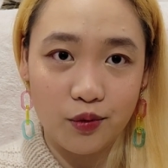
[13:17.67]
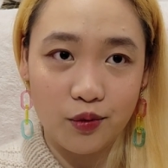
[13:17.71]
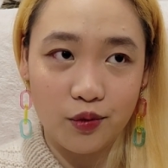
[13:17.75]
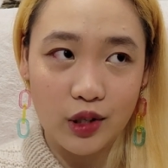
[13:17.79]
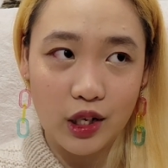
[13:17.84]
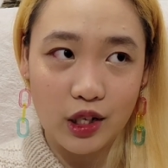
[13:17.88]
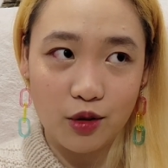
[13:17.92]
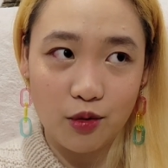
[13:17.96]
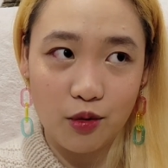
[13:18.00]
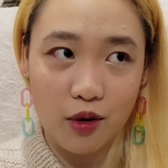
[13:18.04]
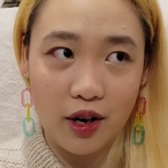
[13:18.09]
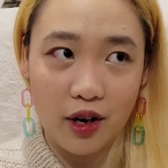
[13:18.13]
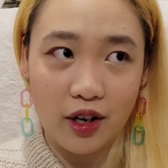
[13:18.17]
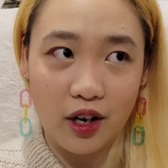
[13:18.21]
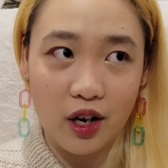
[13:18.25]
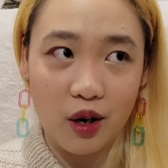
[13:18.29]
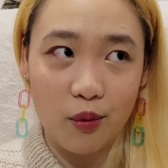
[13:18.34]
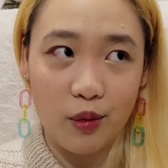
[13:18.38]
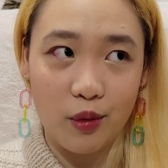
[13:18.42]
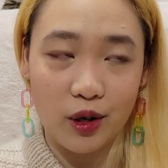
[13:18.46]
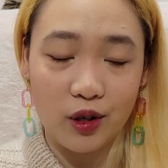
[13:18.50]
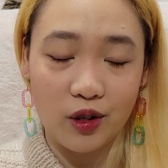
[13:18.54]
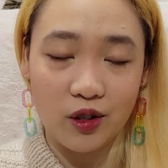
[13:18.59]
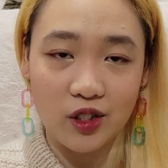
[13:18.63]
That's why I
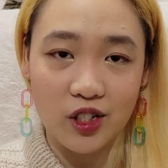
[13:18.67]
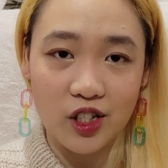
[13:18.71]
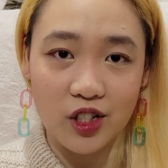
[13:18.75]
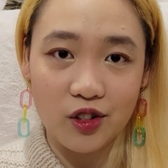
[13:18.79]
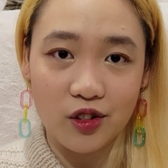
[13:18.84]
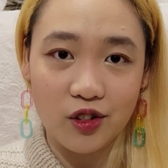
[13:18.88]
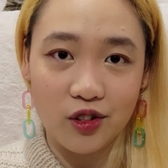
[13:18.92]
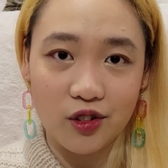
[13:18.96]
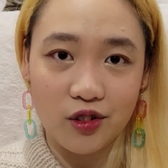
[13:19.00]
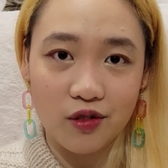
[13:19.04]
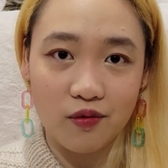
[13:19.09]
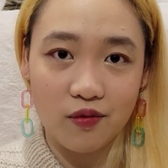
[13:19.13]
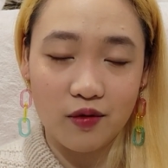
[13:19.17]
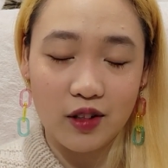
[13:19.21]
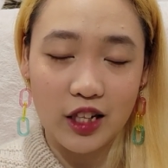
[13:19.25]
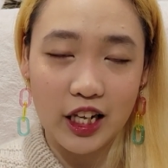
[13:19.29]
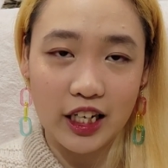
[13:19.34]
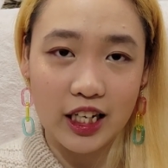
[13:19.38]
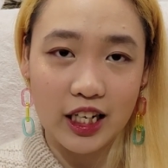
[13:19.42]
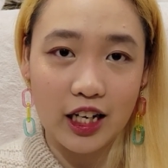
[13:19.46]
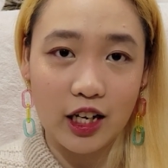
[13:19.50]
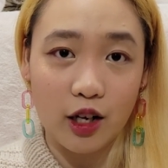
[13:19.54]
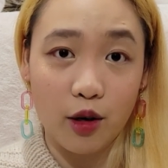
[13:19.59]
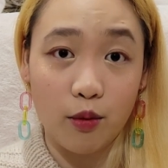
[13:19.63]
got metal needles.
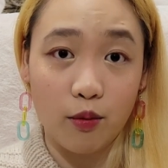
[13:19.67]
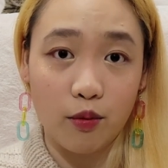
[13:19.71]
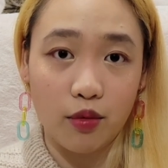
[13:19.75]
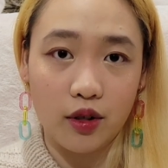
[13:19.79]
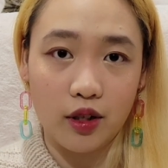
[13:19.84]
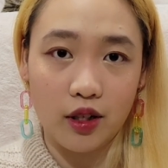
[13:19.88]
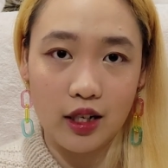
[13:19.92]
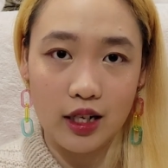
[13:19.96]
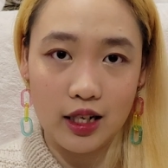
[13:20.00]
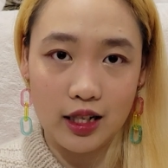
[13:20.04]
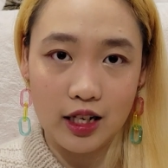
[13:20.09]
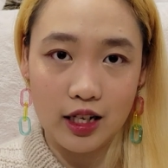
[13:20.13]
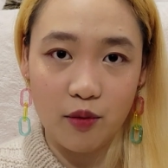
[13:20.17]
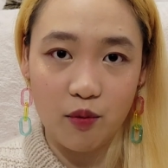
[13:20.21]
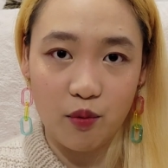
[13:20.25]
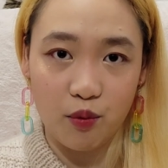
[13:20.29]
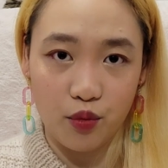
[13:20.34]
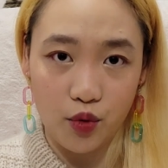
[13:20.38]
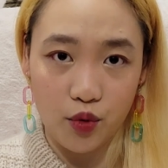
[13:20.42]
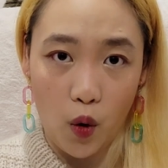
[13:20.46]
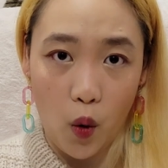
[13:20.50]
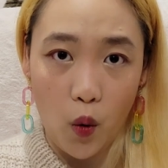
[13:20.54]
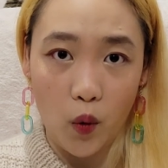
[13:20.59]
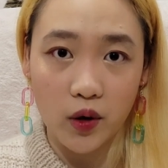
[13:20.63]
Like, they completely
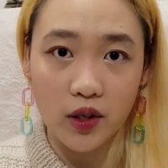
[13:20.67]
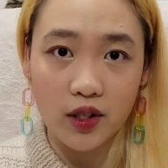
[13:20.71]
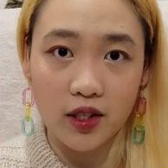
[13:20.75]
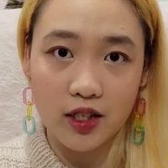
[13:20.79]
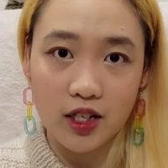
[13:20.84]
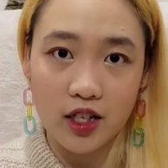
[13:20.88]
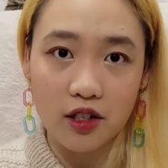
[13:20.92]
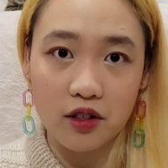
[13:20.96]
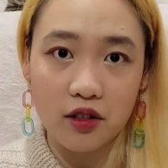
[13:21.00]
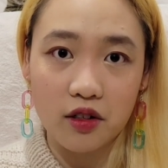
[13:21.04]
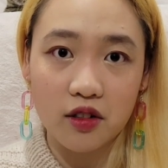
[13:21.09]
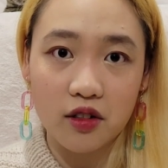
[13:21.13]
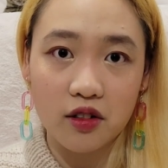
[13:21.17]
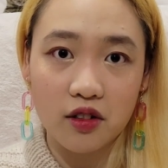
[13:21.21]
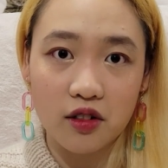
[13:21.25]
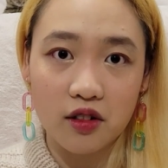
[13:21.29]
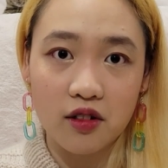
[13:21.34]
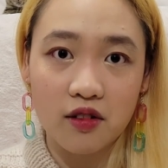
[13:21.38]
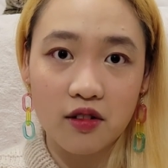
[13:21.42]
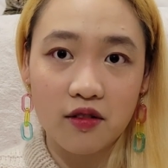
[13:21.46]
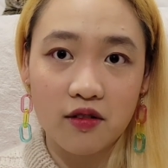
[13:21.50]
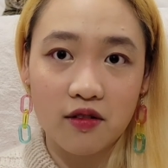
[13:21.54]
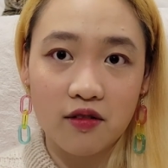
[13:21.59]
broke the needles.